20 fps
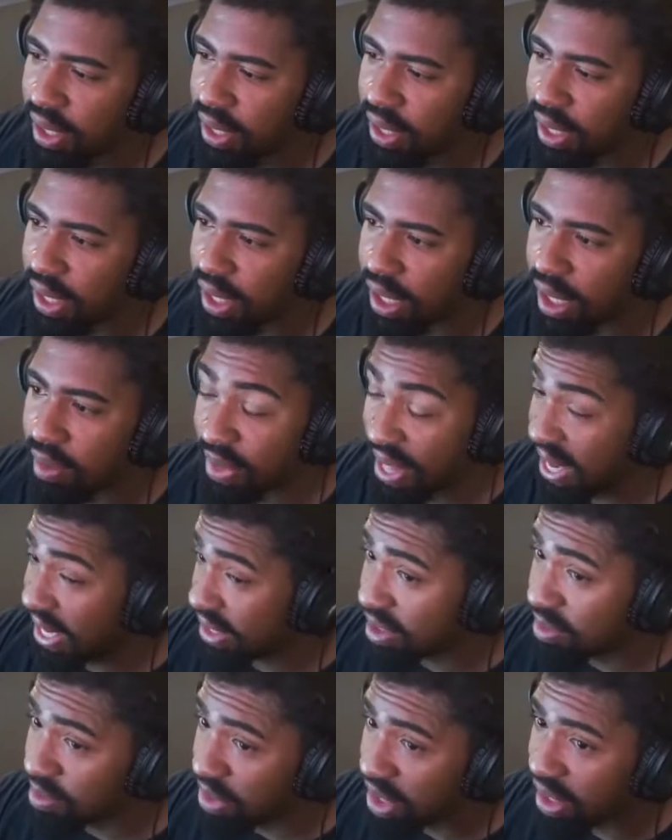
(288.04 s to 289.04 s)
That
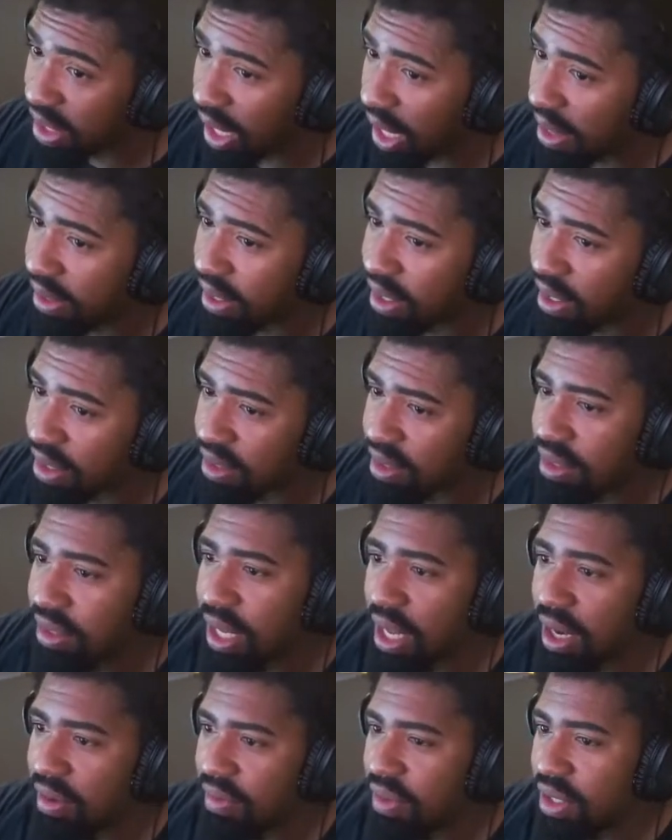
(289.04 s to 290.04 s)
to me, I think, is
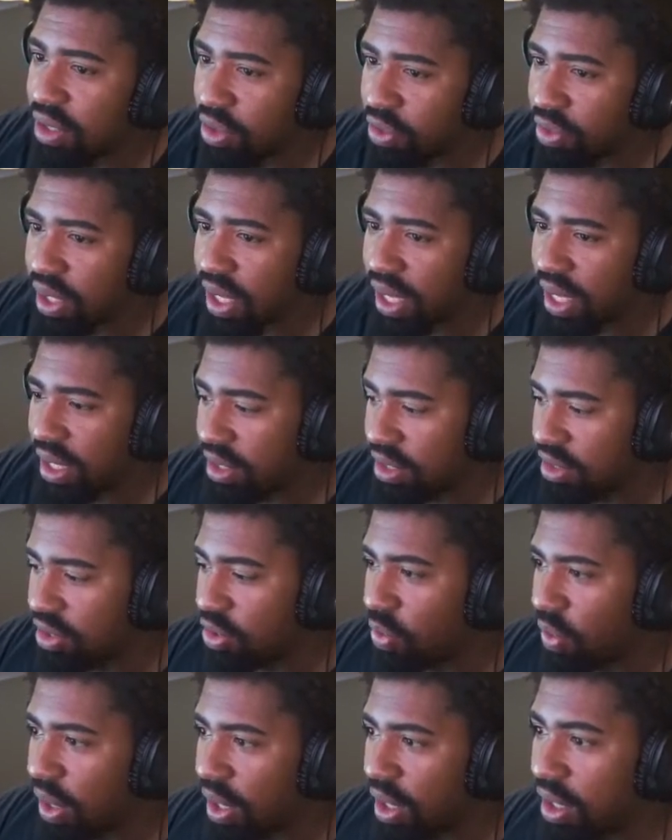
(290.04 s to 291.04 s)
kind of the use case to
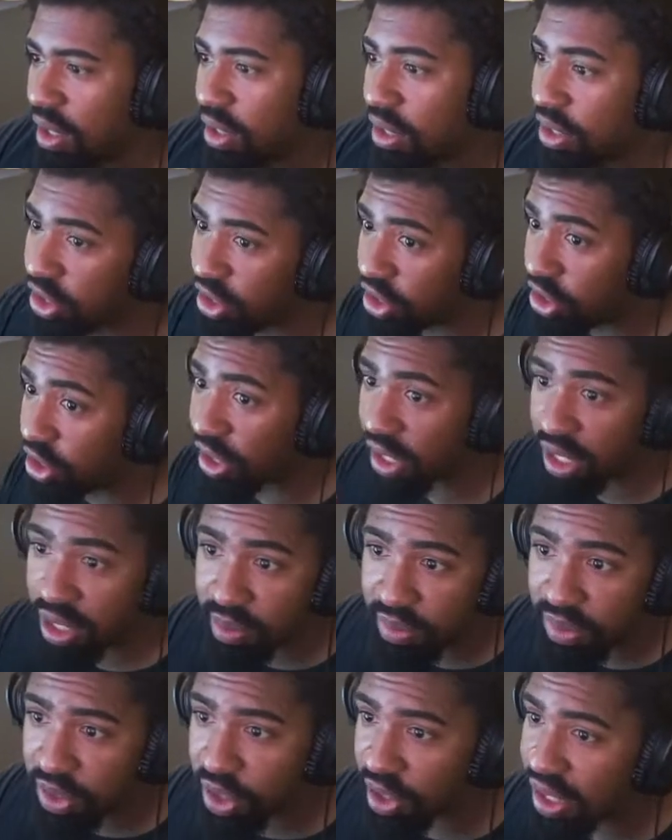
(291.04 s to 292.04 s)
where you're
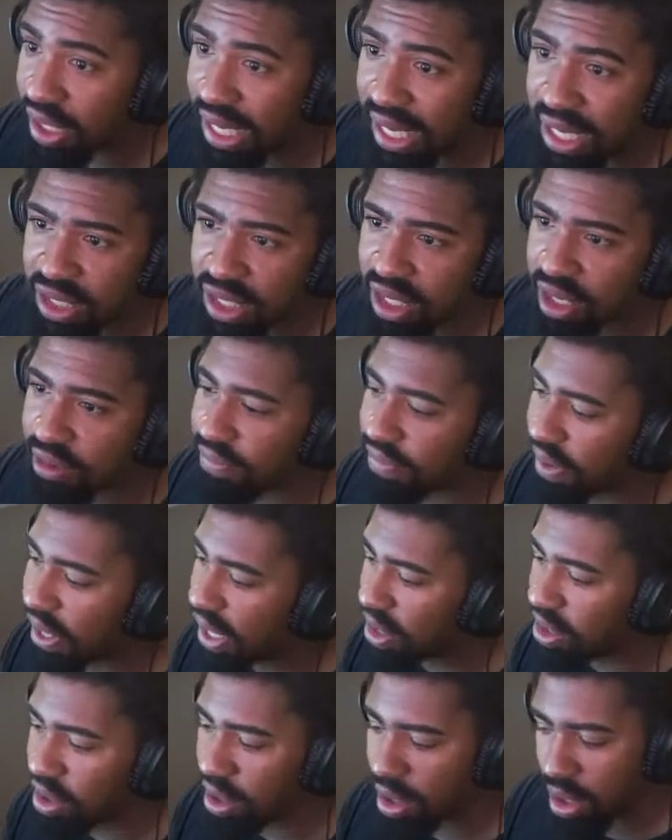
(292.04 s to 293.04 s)
engaging in a fight,
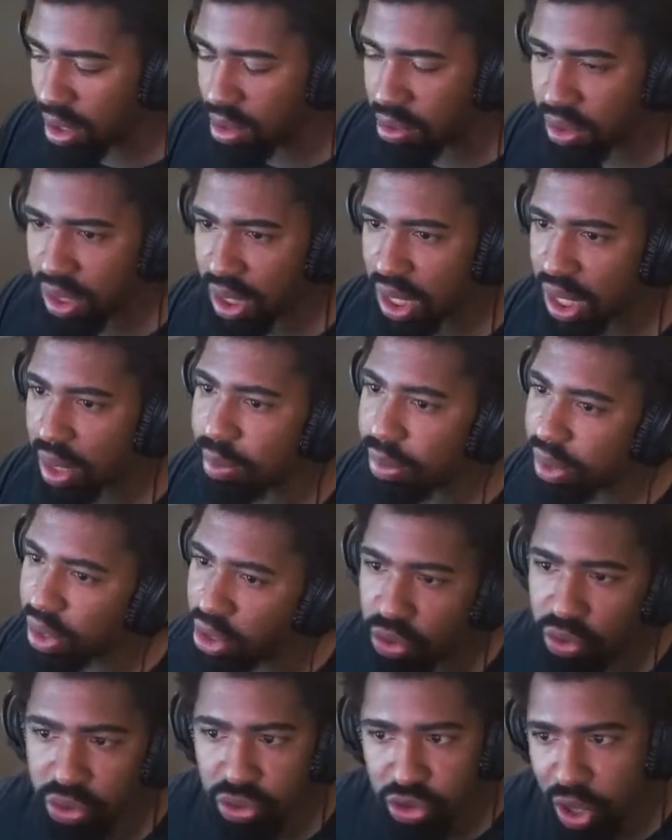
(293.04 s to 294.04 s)
you're close up,
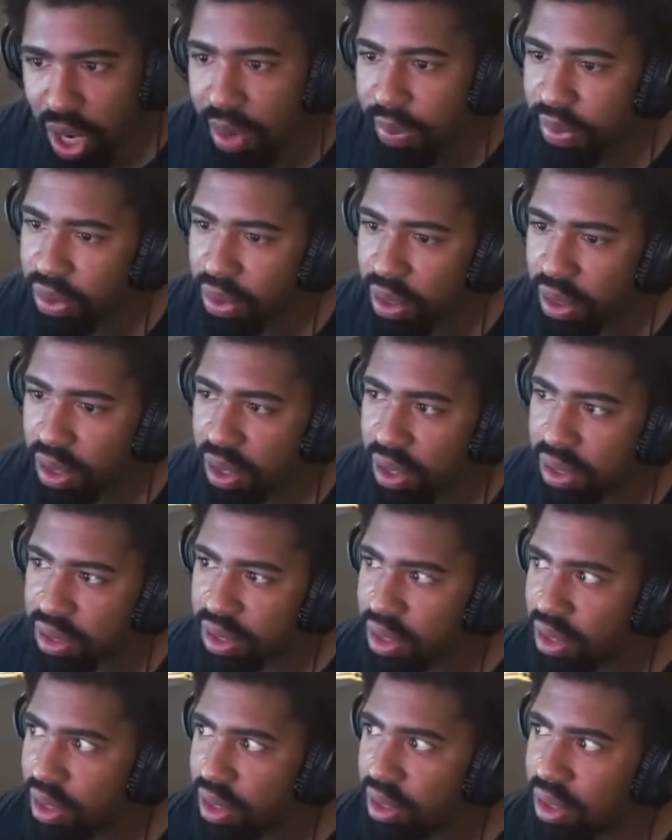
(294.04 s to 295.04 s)
you drop her ult,
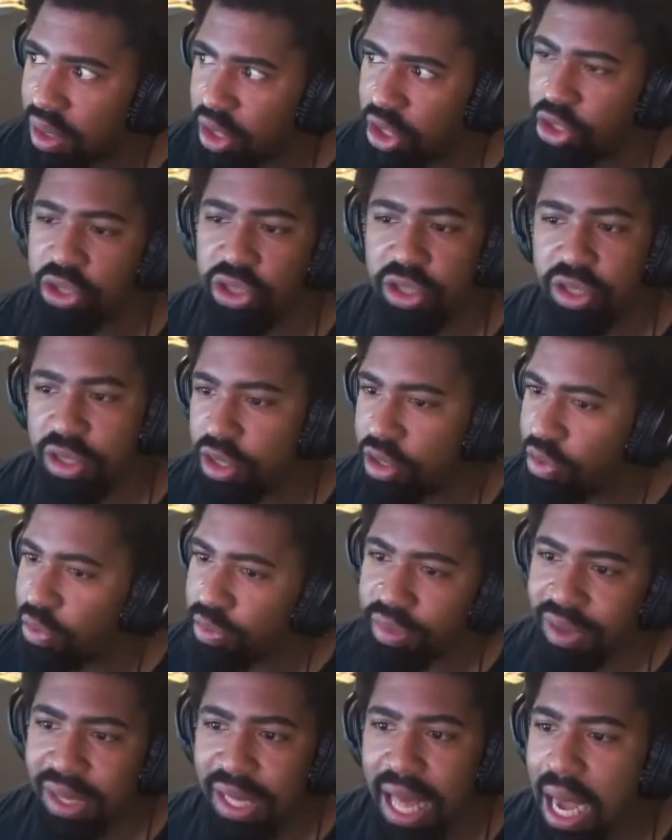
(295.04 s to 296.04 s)
you
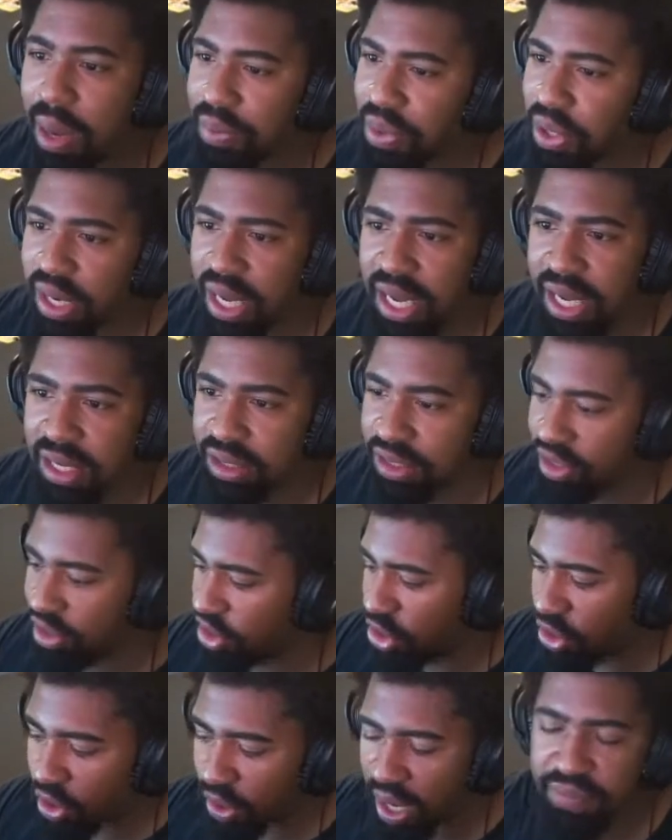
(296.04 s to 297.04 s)
lob your nades.
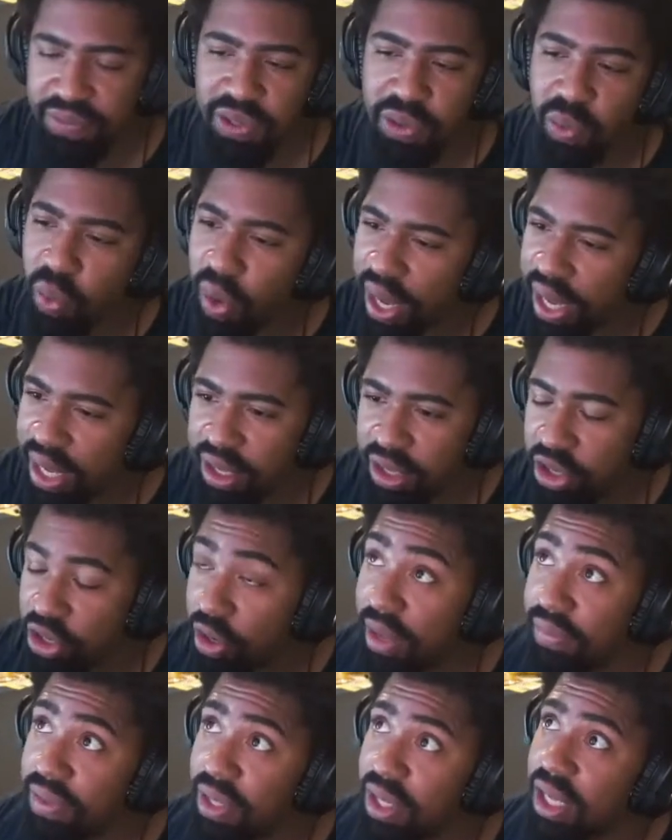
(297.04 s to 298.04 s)
You don't have to wait. You don't
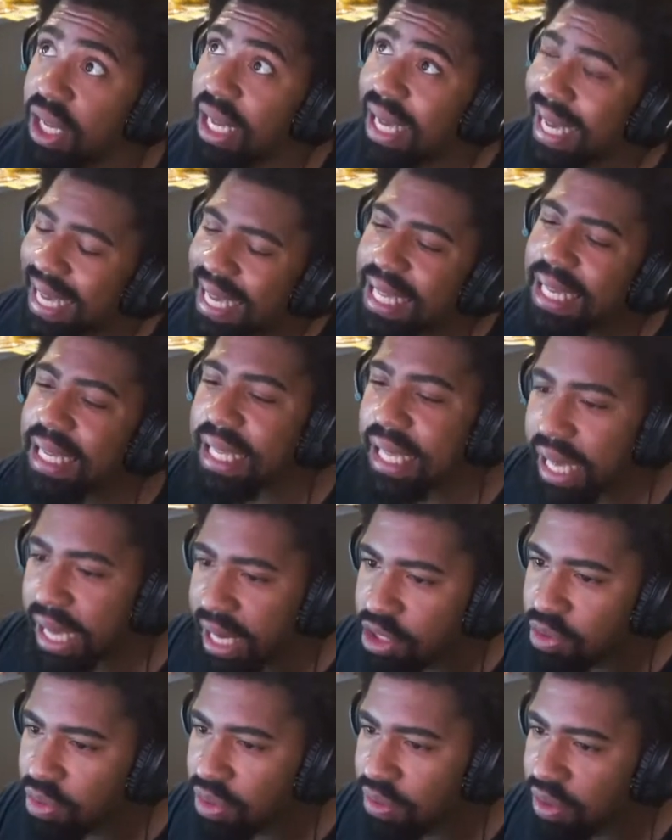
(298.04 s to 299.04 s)
have to
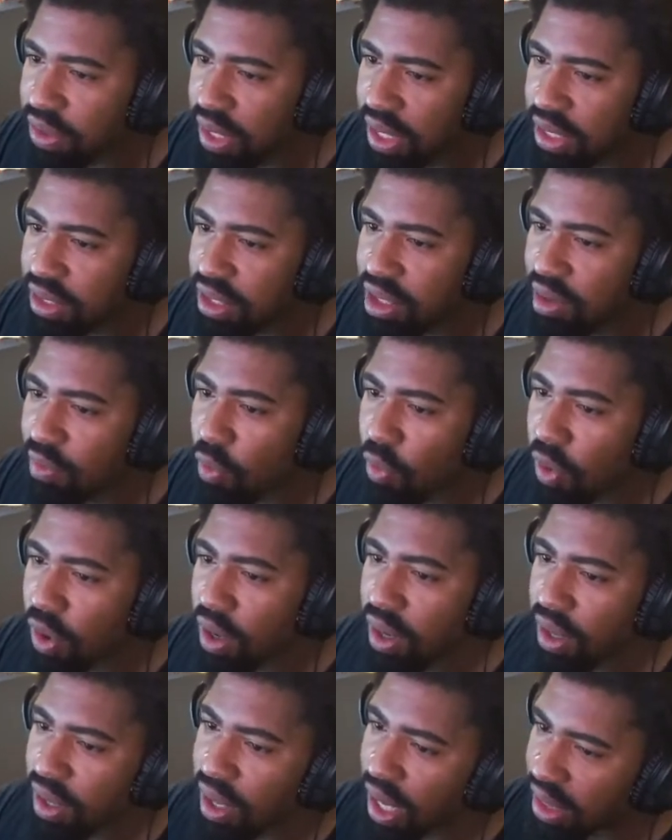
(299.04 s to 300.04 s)
engage with grenades
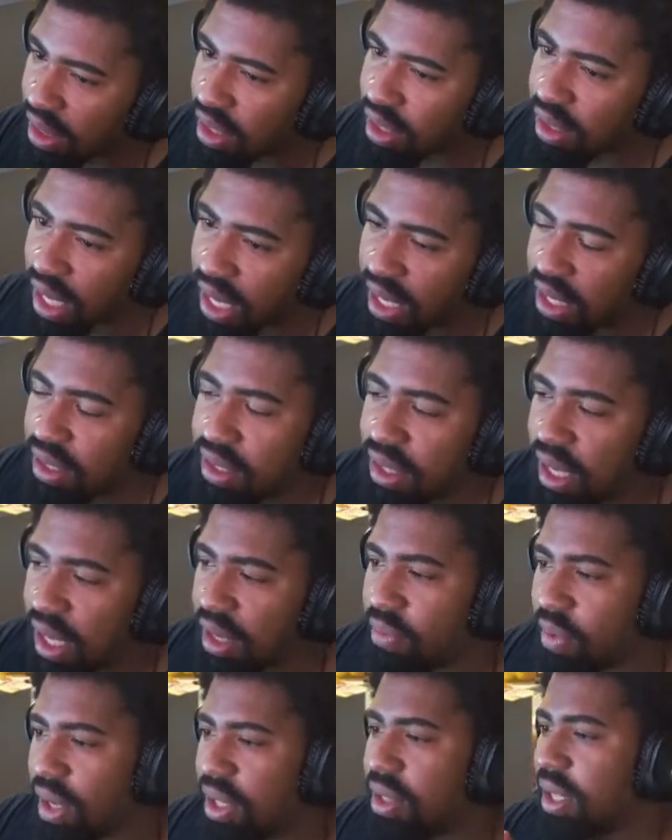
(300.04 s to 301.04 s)
anymore. I think that
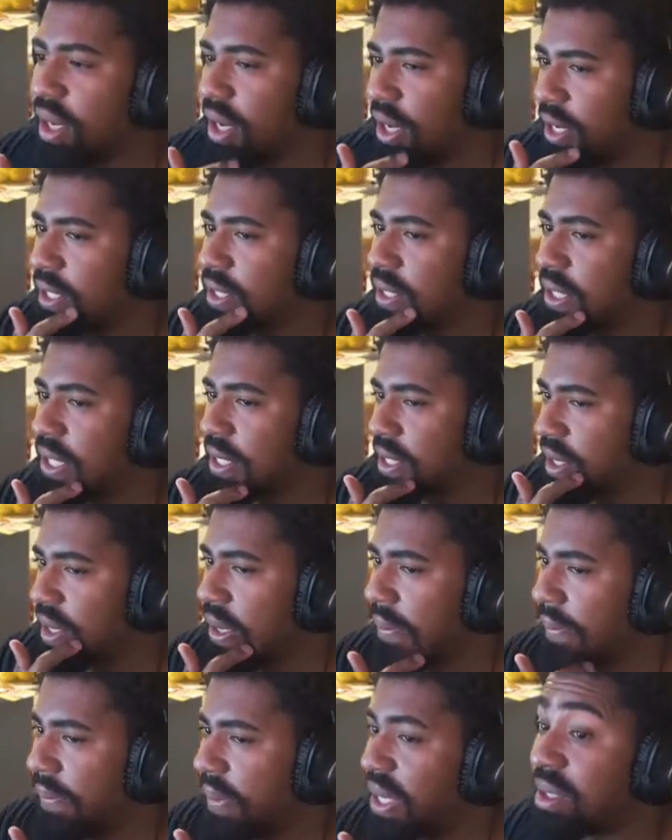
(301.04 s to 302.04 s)
right there is
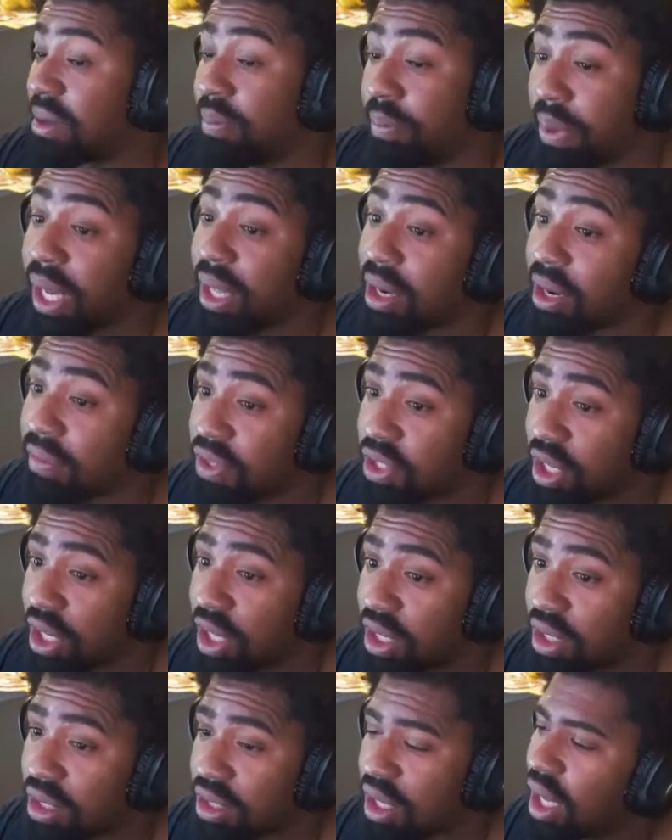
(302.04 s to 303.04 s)
a big enough
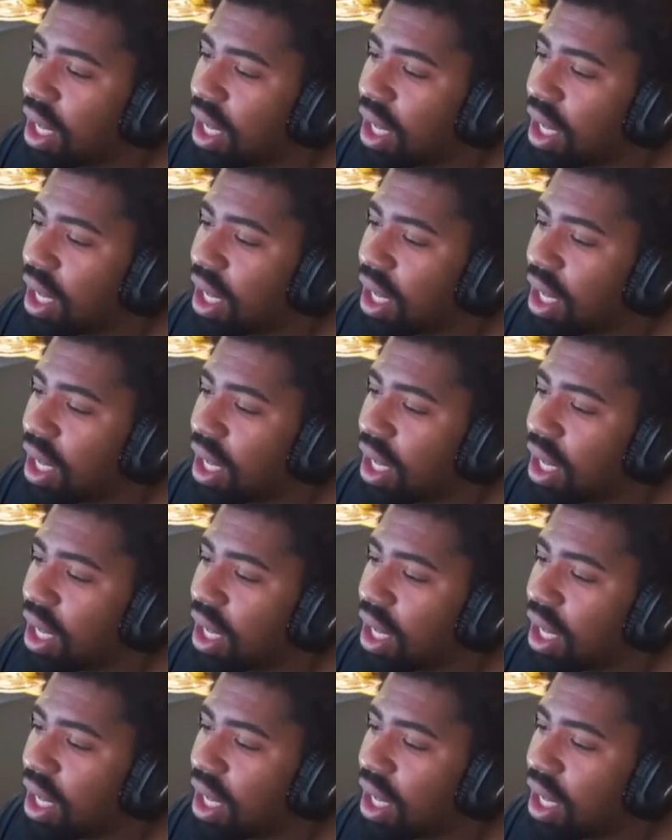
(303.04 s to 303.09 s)
change